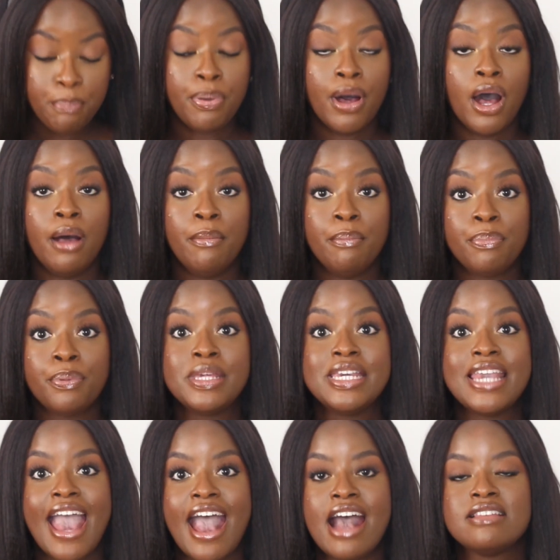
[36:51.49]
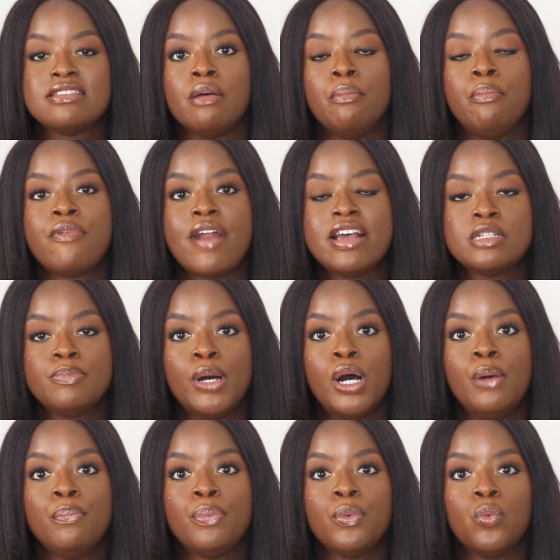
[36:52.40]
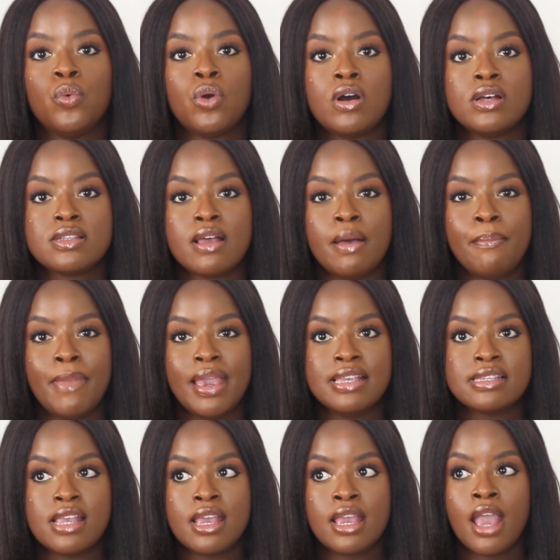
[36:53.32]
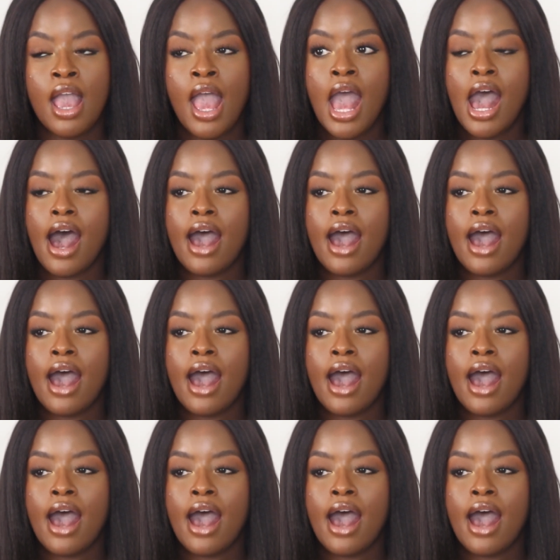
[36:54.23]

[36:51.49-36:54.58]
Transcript: Pump, yes, breast pump was amazing.